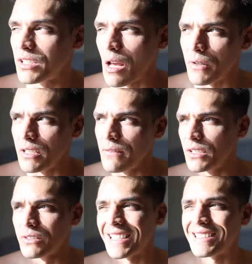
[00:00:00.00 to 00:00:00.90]
type of
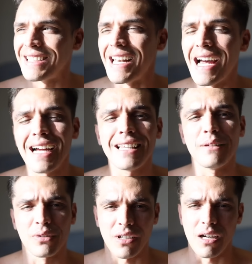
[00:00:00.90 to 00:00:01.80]
individuals that's denying
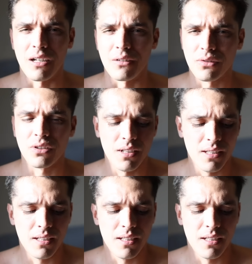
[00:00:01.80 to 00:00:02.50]
themselves